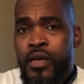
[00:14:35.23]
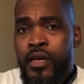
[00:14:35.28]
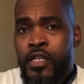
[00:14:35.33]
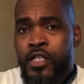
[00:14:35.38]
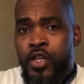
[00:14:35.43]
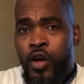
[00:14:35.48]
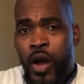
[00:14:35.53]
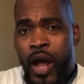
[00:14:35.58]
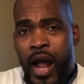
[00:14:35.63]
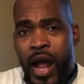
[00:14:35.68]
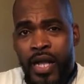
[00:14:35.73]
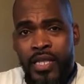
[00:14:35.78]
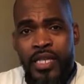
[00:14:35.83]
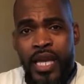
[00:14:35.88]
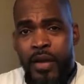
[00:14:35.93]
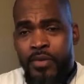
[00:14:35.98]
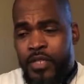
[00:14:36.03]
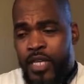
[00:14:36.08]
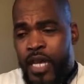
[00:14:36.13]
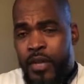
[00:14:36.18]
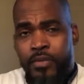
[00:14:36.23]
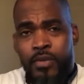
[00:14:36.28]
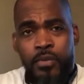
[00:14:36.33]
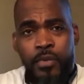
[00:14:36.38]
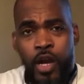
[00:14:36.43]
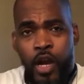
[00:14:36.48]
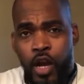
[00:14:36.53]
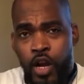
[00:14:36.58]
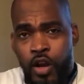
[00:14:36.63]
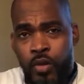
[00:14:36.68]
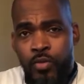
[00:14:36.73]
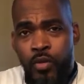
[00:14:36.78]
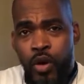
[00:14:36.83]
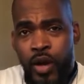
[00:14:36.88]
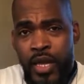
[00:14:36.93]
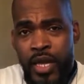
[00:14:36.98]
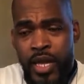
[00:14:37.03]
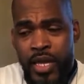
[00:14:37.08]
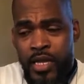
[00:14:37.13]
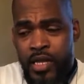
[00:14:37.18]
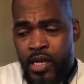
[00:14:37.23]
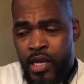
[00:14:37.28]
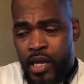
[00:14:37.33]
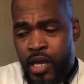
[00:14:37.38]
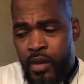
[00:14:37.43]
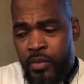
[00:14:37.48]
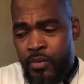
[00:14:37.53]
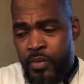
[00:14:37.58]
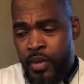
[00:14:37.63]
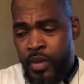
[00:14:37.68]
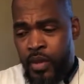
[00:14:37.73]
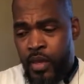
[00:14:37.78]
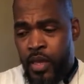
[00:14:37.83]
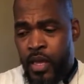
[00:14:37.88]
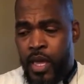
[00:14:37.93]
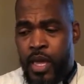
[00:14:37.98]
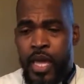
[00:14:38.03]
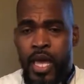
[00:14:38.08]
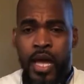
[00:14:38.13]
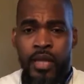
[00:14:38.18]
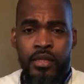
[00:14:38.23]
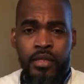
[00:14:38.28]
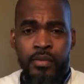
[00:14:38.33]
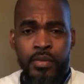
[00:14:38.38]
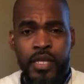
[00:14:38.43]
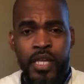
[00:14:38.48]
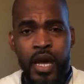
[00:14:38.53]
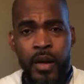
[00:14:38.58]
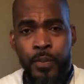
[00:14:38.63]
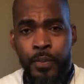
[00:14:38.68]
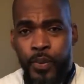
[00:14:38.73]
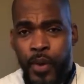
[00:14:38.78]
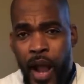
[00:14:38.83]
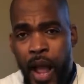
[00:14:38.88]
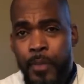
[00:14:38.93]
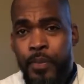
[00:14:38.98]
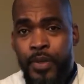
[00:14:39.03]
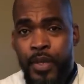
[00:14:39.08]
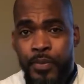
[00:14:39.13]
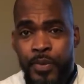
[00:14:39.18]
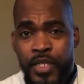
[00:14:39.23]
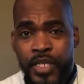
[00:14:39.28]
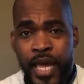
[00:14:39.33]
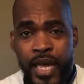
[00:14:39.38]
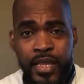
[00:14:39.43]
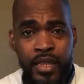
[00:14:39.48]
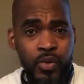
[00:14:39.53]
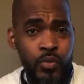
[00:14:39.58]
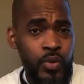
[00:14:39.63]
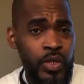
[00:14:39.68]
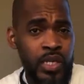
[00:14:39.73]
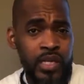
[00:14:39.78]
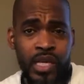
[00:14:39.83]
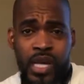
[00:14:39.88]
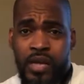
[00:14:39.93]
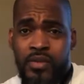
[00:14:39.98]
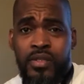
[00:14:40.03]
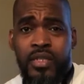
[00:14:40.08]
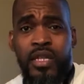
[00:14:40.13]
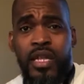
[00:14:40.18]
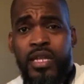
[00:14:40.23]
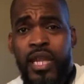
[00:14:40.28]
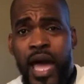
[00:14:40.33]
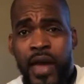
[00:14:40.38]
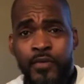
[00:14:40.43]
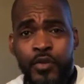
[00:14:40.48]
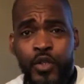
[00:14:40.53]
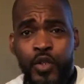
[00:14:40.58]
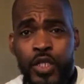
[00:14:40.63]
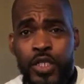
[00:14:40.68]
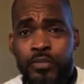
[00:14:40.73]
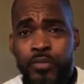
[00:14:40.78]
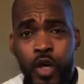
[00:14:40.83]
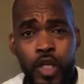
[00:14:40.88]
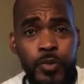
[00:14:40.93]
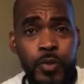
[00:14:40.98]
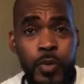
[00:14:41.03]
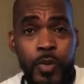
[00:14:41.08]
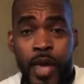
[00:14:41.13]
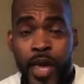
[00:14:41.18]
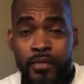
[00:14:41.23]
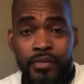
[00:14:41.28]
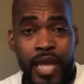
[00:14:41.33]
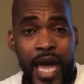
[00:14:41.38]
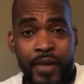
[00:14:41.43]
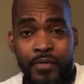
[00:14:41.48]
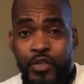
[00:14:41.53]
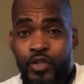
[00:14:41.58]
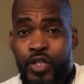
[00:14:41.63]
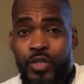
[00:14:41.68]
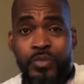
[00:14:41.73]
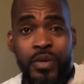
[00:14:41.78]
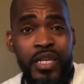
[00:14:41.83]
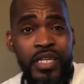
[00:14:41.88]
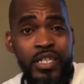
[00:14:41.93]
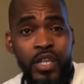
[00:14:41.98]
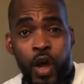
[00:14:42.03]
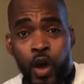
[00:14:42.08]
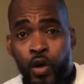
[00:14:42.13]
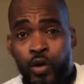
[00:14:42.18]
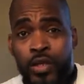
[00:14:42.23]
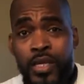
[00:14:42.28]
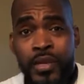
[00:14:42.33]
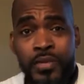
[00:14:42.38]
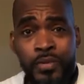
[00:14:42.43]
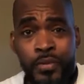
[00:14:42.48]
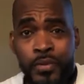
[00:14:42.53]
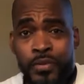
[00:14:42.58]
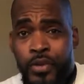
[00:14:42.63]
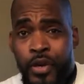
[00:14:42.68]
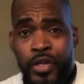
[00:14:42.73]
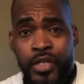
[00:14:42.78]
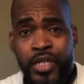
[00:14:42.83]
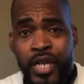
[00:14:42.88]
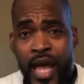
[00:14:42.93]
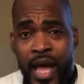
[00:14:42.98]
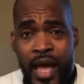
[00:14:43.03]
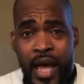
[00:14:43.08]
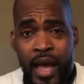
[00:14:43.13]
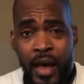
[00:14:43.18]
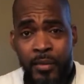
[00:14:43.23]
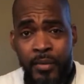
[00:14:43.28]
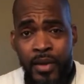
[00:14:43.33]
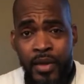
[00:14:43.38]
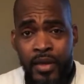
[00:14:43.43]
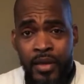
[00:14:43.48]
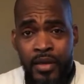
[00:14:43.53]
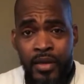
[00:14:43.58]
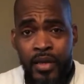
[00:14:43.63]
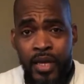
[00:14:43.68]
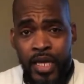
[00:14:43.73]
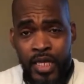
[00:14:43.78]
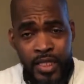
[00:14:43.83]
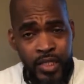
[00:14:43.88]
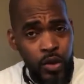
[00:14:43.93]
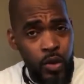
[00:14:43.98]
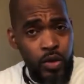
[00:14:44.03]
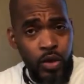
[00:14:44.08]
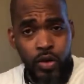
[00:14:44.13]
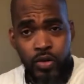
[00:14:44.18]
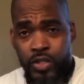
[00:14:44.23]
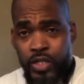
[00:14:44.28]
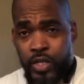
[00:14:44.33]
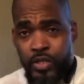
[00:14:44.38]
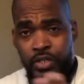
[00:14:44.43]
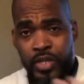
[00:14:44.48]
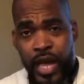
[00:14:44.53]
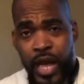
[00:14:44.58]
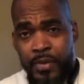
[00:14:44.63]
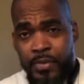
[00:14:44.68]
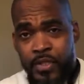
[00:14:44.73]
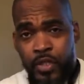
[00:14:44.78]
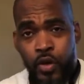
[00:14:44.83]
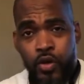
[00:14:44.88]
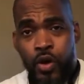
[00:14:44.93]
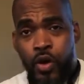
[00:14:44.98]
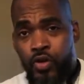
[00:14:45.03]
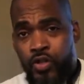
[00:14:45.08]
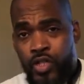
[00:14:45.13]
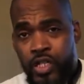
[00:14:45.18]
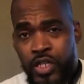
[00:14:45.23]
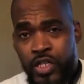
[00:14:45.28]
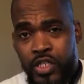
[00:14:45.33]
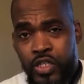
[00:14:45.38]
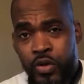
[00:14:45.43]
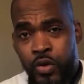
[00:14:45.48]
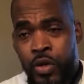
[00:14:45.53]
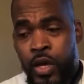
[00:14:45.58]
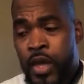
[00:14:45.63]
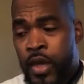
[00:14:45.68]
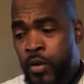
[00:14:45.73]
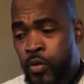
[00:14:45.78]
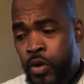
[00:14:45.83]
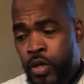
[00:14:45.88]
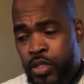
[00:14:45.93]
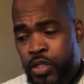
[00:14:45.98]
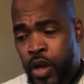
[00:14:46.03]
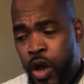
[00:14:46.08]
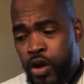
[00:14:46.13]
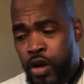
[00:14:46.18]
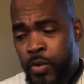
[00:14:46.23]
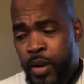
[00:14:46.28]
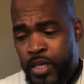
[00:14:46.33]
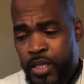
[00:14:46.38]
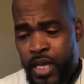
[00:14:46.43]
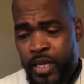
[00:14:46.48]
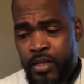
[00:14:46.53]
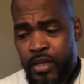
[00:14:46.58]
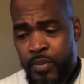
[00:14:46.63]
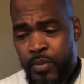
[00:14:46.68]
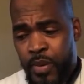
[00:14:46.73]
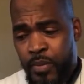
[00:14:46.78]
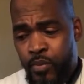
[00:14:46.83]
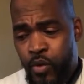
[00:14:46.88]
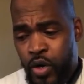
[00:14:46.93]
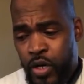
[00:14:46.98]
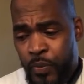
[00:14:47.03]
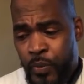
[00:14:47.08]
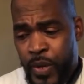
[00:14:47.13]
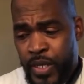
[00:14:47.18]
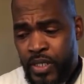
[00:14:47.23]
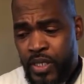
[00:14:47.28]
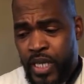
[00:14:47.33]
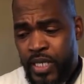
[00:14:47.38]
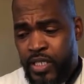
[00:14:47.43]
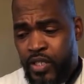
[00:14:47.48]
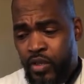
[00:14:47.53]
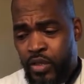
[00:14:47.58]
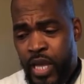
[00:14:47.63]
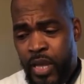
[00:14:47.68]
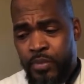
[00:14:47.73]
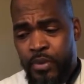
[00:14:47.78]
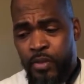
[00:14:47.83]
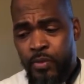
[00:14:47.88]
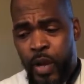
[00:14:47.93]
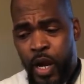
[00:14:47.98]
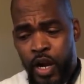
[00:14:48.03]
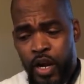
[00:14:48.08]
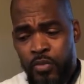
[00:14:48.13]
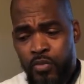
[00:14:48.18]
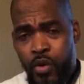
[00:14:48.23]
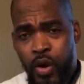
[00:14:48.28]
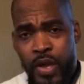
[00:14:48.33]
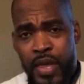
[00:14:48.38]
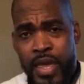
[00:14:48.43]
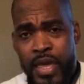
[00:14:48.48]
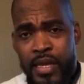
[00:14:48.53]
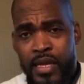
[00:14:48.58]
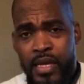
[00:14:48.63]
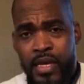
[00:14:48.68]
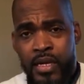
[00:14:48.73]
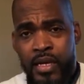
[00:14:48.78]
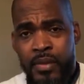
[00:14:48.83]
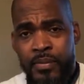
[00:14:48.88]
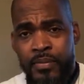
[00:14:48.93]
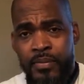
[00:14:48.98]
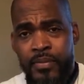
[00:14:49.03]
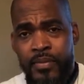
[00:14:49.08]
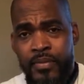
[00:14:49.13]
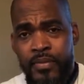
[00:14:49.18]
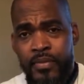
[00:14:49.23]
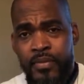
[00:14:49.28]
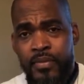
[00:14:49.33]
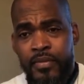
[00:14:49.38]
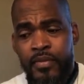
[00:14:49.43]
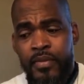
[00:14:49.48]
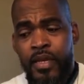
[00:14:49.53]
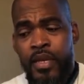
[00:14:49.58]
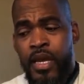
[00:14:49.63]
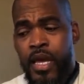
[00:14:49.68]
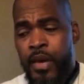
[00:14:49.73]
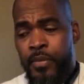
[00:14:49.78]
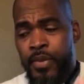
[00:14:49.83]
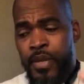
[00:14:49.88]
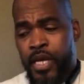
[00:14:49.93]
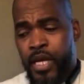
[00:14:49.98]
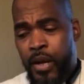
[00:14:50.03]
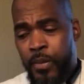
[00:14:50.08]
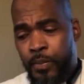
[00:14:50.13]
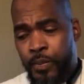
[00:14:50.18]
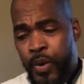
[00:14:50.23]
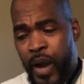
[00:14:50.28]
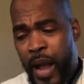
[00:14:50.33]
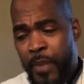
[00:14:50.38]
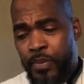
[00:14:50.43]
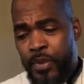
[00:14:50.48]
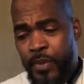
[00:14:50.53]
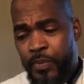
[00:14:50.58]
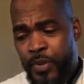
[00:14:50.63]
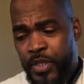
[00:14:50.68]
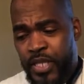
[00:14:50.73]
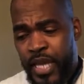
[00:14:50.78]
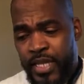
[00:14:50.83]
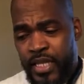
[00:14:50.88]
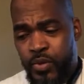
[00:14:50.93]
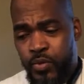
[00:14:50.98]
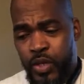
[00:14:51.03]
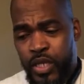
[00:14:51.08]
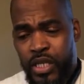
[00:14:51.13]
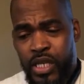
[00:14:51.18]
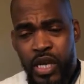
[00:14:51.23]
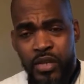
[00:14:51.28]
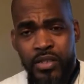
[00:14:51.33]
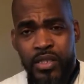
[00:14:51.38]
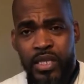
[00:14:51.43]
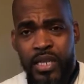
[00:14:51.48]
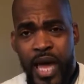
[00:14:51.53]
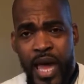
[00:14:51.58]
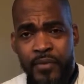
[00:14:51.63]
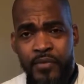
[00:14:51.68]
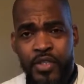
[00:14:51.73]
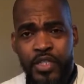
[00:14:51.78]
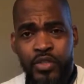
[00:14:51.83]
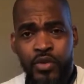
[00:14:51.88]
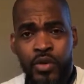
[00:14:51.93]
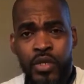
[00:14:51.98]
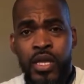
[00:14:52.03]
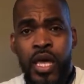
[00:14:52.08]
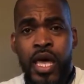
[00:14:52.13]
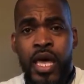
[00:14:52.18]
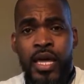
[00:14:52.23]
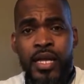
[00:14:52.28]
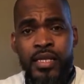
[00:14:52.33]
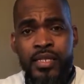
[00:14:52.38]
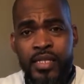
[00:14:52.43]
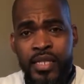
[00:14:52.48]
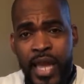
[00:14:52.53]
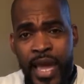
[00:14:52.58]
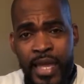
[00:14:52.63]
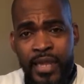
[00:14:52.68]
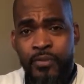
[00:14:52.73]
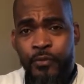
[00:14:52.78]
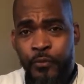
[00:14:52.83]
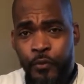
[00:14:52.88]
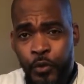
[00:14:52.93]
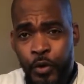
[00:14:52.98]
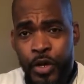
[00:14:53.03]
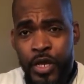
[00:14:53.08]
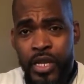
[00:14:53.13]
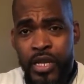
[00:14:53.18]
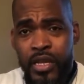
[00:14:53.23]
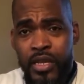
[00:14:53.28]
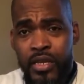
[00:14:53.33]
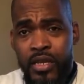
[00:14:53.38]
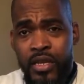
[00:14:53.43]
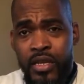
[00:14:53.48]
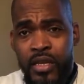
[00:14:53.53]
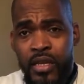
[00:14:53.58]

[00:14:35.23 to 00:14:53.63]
So our job is to help them earn more income, help them become properly protected when it comes to their life insurance. Most people have life insurance, but it's only through their job. And so goes their job, so goes the insurance. We'll talk about that a little bit more in the presentation. So help them earn more income, become properly protected when it comes to life insurance, debt-free,